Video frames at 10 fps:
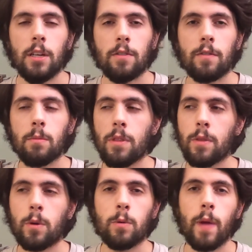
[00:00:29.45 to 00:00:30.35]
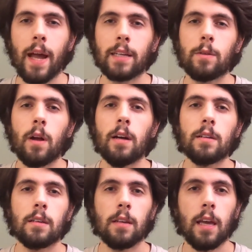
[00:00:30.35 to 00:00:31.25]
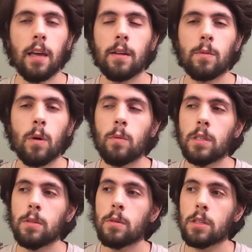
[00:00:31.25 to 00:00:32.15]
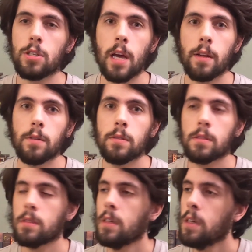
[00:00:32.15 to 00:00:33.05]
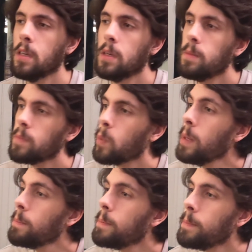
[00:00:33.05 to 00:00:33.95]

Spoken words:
from Thor Ragnarok and What We Do in the Shadows. What?